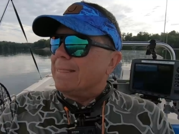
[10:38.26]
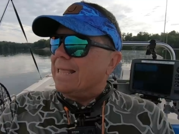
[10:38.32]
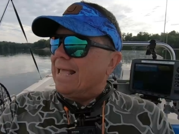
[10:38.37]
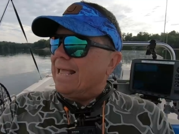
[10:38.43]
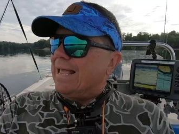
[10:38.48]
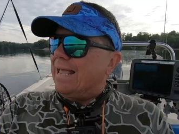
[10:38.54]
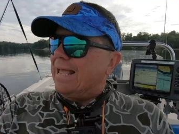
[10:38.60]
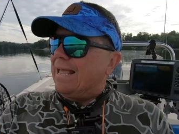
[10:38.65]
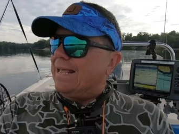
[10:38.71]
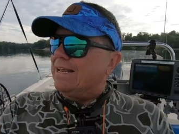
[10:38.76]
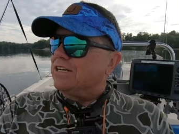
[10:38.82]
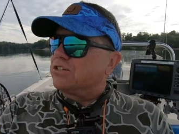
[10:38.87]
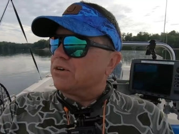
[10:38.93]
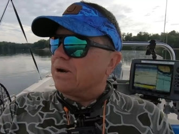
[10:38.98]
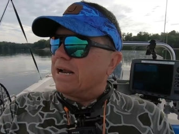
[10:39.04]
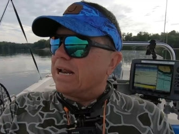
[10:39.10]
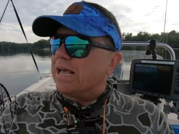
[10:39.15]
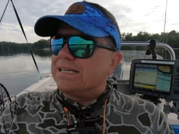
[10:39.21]
and
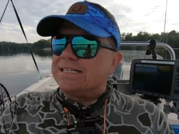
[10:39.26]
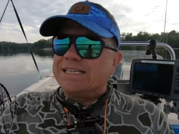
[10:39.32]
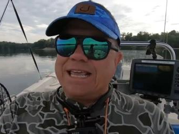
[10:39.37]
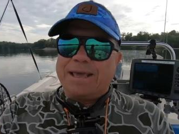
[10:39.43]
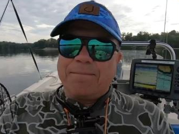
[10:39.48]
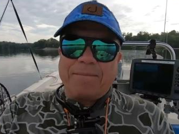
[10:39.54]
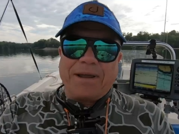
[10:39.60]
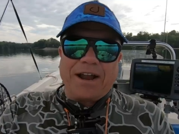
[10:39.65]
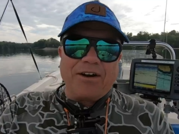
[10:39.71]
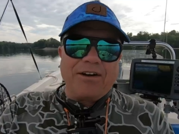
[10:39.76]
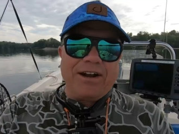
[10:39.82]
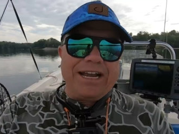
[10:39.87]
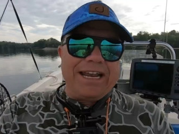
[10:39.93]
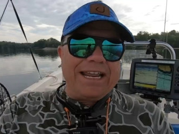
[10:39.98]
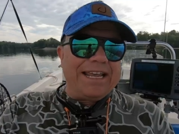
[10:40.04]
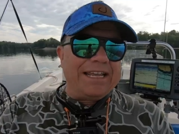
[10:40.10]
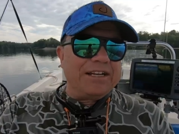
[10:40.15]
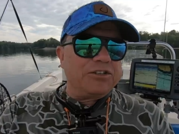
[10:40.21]
try not to get
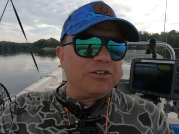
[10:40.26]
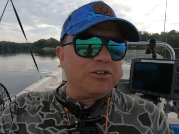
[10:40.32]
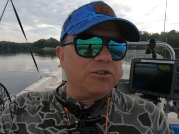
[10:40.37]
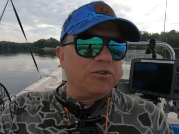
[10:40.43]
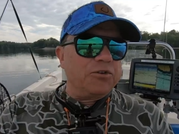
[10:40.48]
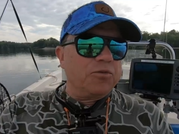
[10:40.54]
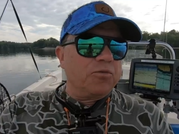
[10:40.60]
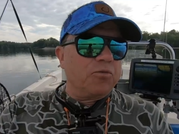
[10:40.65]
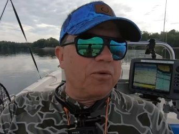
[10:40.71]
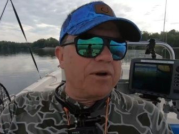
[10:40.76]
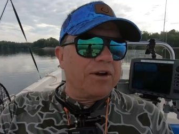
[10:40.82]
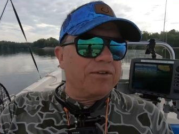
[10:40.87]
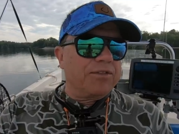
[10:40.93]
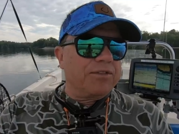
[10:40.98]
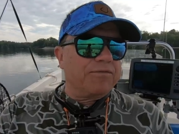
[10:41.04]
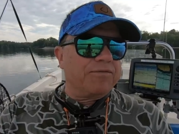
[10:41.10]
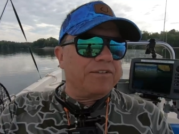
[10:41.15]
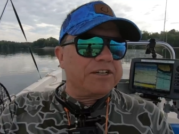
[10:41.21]
married into where
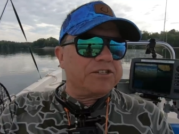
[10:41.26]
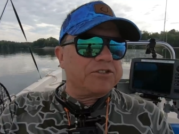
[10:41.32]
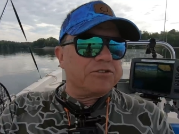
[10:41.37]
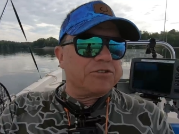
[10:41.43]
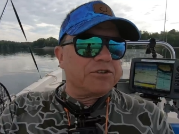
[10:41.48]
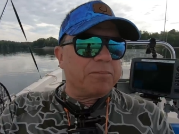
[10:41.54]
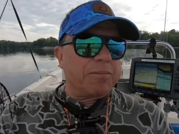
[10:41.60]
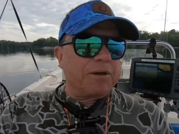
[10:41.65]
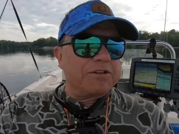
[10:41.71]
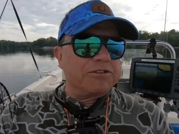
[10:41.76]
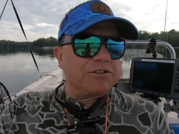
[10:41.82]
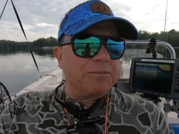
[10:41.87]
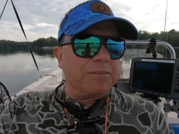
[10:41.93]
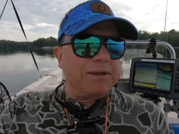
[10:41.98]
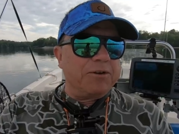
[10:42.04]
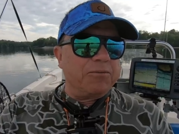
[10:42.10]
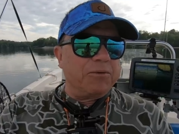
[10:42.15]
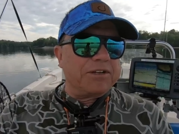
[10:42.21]
the fish are supposed to
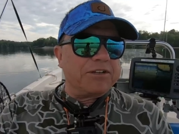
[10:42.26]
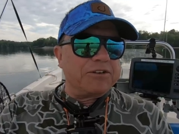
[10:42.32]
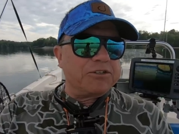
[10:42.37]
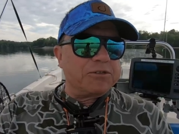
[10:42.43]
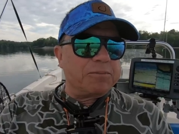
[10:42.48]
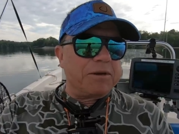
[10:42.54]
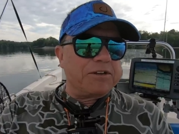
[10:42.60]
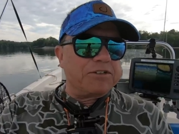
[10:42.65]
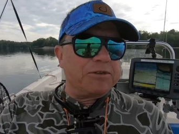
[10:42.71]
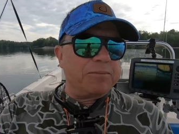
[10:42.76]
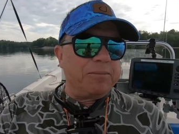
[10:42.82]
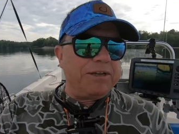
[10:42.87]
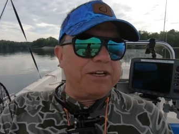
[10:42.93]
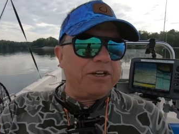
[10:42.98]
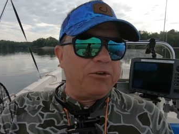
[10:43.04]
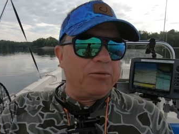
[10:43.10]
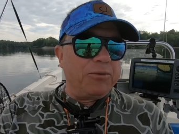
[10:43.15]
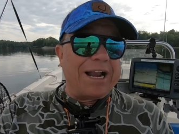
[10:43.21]
be and what they're supposed to
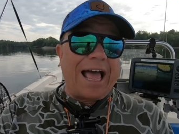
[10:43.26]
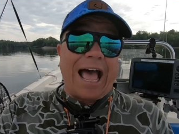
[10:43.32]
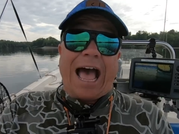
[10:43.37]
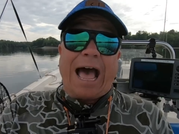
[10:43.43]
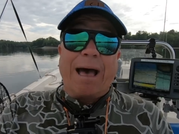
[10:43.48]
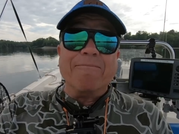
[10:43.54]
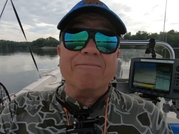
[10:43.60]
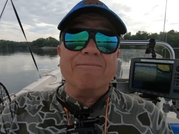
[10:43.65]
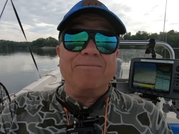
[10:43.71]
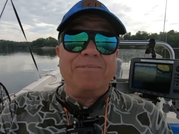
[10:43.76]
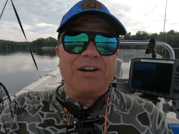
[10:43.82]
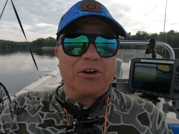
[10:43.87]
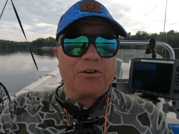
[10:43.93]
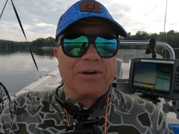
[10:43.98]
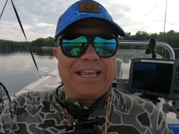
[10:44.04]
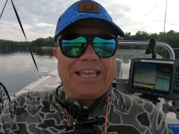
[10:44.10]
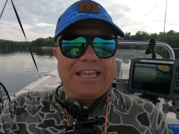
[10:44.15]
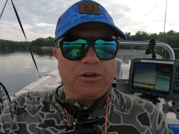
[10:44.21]
be doing. I'm
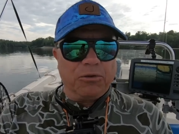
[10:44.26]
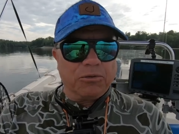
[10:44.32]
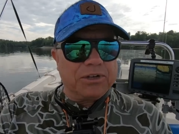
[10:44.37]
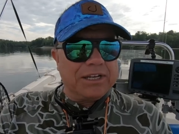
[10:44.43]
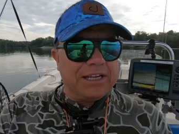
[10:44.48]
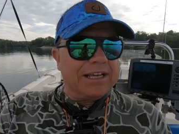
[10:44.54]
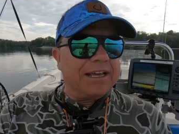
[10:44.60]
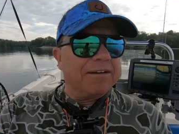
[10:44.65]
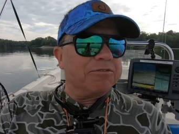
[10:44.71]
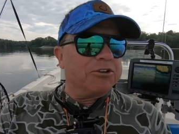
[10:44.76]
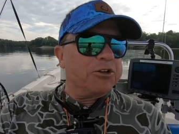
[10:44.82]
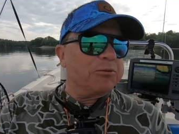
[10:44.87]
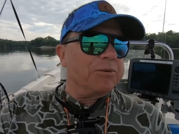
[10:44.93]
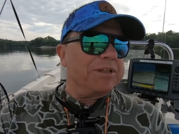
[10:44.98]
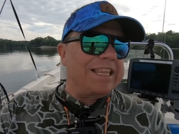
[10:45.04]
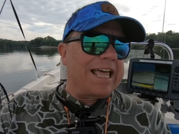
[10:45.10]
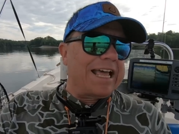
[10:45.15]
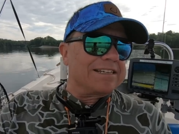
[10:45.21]
very guilty of
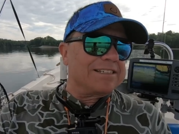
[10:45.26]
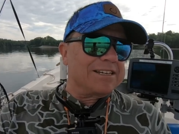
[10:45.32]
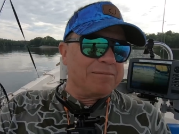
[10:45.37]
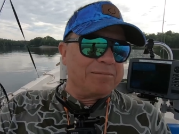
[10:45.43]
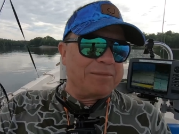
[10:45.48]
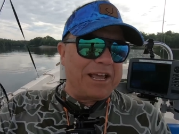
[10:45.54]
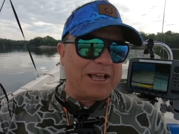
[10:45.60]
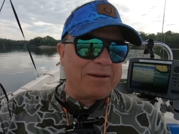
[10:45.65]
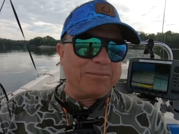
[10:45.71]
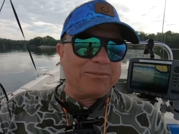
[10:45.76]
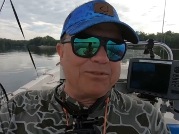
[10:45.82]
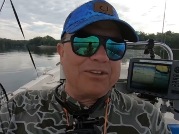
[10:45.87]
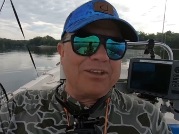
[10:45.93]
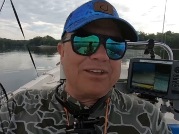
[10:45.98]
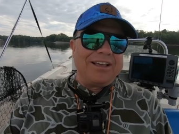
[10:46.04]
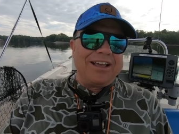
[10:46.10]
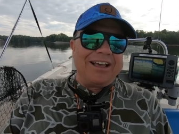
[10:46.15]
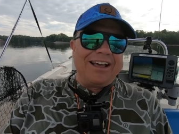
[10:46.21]
doing that sometimes.
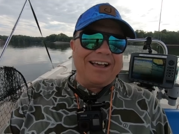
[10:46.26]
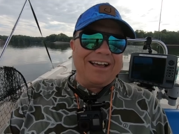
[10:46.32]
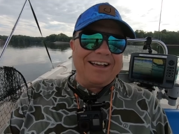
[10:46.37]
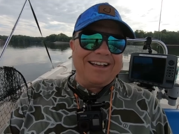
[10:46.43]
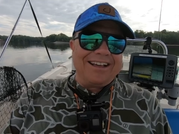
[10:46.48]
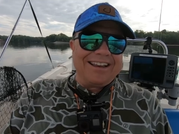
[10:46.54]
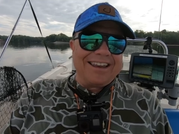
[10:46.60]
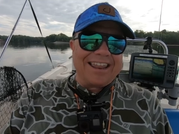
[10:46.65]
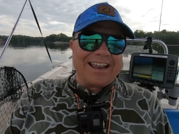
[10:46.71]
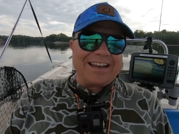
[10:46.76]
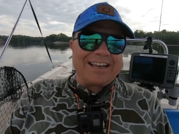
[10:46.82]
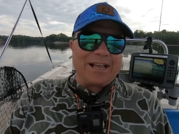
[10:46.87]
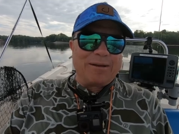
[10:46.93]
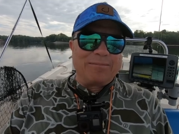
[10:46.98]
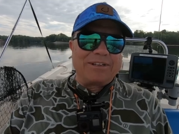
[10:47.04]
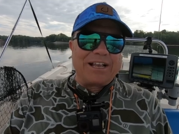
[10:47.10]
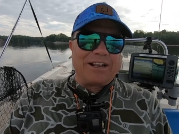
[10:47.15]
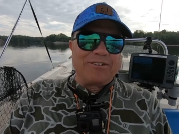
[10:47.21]
A lot of
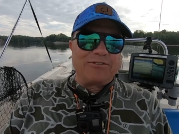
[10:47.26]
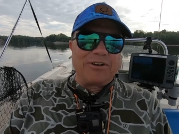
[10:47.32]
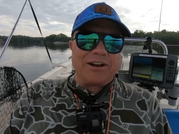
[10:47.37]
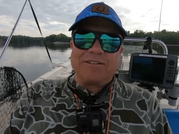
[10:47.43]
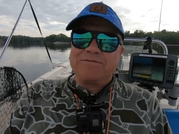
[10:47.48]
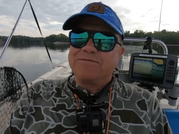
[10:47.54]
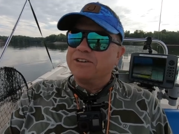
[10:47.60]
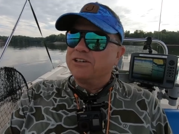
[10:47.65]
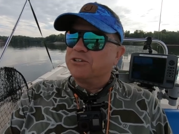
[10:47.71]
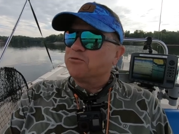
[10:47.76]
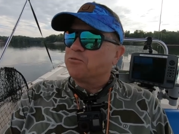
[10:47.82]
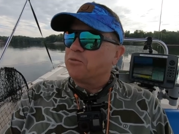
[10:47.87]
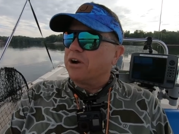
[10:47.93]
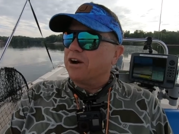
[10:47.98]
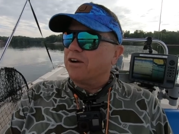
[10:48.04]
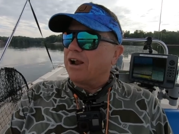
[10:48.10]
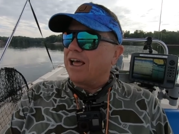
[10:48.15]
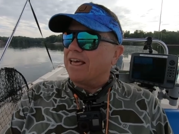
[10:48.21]
times I'll try to fish
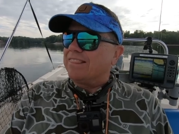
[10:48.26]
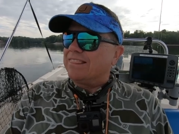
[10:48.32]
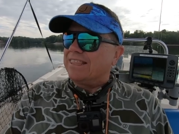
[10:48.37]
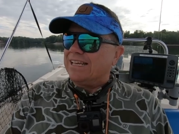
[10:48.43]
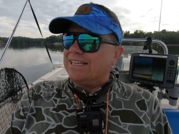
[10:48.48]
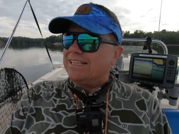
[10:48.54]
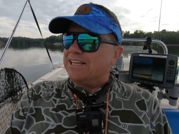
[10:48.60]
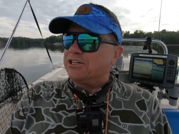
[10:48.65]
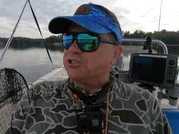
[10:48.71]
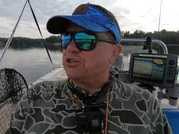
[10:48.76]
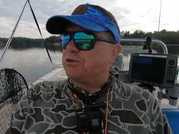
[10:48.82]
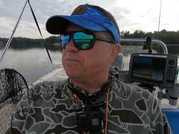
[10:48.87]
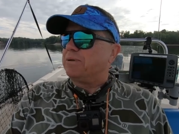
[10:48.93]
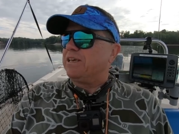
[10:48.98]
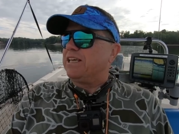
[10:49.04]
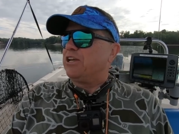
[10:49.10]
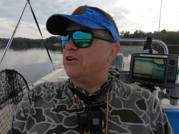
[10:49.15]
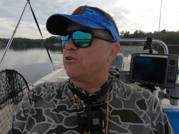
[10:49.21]
where I think they should
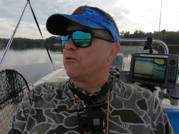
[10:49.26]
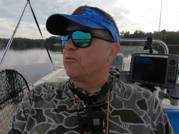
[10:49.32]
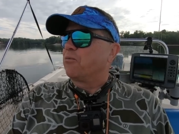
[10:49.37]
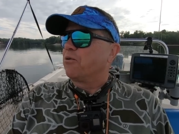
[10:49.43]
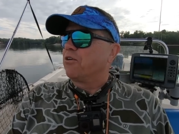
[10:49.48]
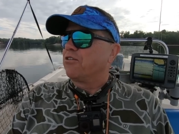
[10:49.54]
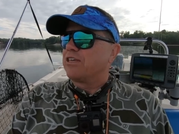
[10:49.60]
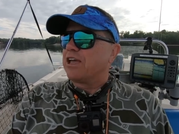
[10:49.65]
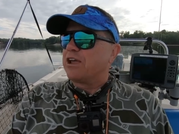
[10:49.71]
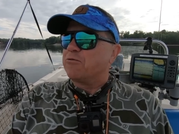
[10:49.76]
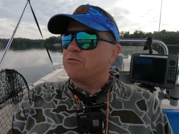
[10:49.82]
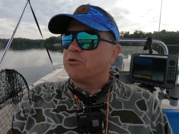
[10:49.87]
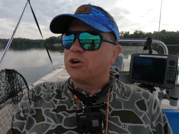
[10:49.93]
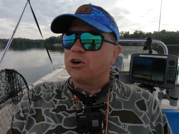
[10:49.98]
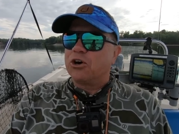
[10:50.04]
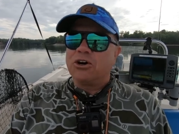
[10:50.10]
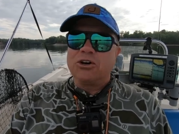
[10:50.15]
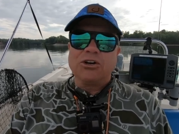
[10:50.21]
be or where they
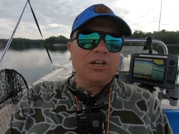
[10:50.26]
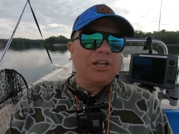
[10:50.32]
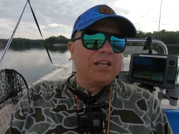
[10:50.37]
were